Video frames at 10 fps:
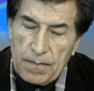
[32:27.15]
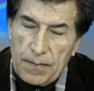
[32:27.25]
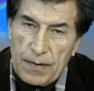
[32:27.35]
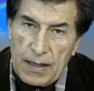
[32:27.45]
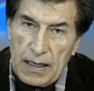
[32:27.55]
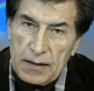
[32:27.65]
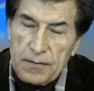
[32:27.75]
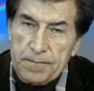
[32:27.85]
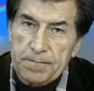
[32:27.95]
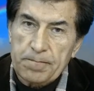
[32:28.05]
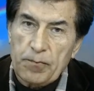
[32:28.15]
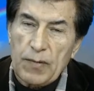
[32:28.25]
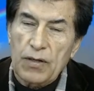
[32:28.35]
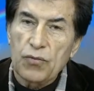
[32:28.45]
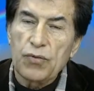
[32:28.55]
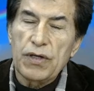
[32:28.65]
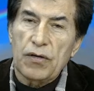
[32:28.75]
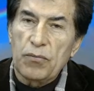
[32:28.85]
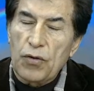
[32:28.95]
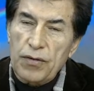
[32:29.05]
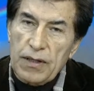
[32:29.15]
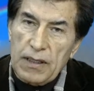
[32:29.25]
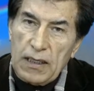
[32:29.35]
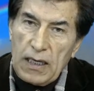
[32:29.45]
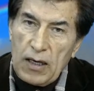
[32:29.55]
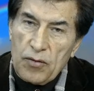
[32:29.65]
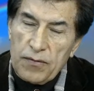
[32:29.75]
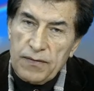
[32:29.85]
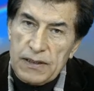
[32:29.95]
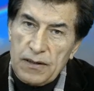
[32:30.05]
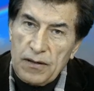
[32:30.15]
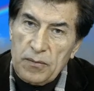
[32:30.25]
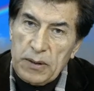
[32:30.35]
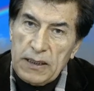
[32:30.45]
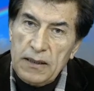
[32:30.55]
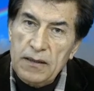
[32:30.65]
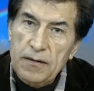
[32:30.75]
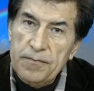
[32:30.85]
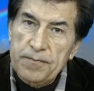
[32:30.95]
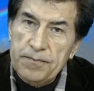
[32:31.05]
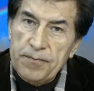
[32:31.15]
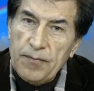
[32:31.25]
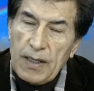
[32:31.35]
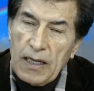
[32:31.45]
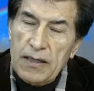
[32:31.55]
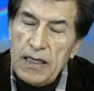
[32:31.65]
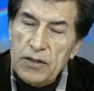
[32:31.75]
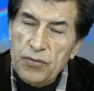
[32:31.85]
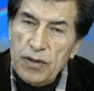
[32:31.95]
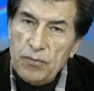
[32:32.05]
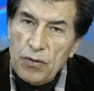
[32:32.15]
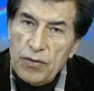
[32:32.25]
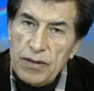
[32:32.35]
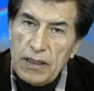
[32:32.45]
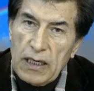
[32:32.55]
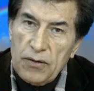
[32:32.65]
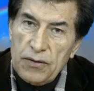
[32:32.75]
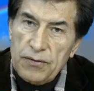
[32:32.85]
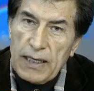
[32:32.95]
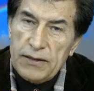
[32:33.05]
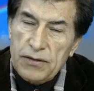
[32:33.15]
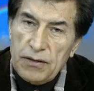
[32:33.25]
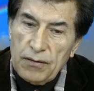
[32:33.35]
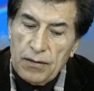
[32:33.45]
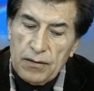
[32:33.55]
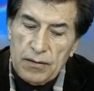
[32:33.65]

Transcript: that we are more than our physical being and that we are more than our rational